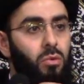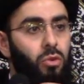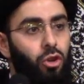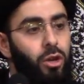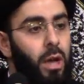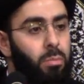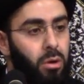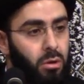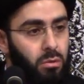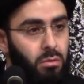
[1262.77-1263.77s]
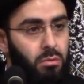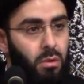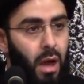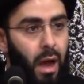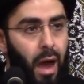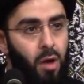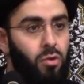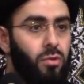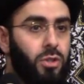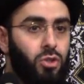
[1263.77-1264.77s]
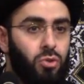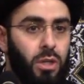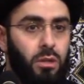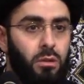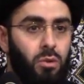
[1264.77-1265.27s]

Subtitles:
your neighbor out on the street